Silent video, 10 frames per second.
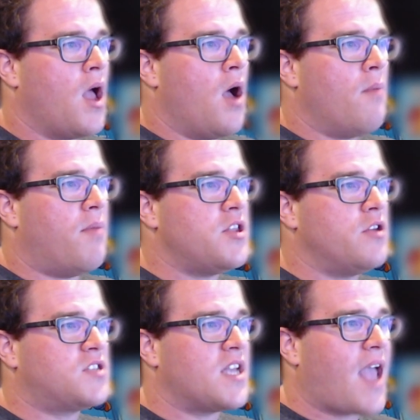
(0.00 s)
But
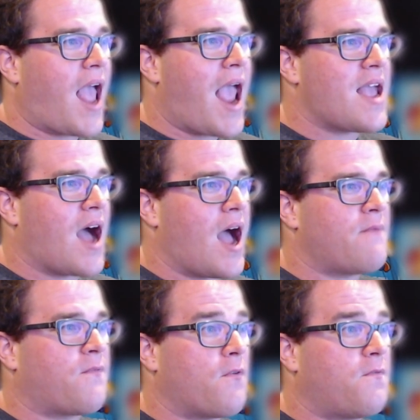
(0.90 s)
using AI
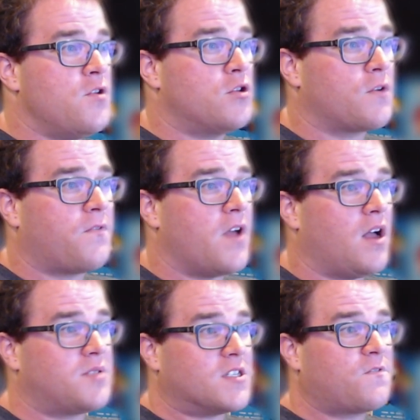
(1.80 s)
for future
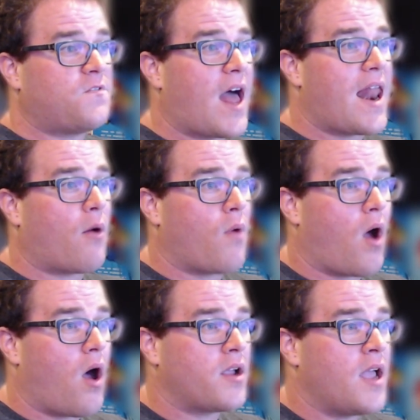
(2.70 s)
films is flat out
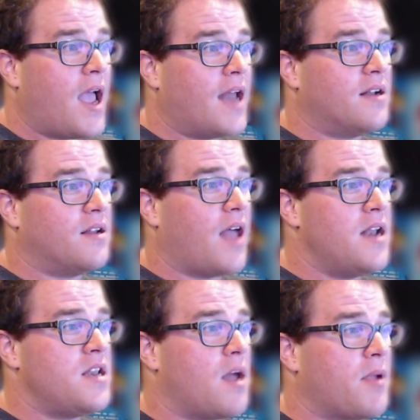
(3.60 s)
wrong, and it'll
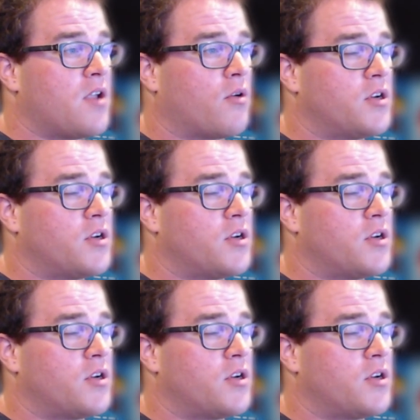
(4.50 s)
end up encouraging